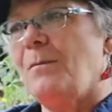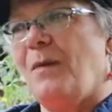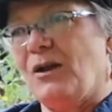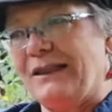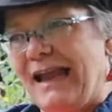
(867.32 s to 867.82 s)

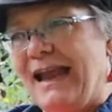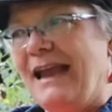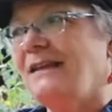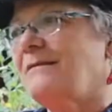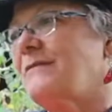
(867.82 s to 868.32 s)
bought
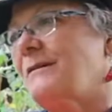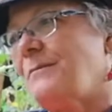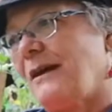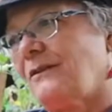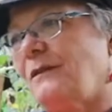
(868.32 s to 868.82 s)
land, went
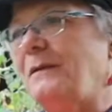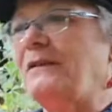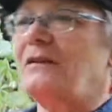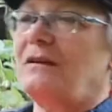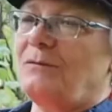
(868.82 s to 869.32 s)
back to
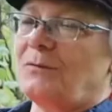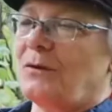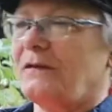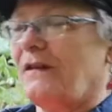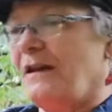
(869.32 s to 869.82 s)
Switzerland,
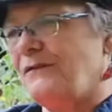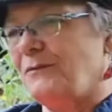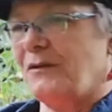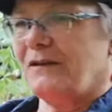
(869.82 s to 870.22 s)
worked, saved,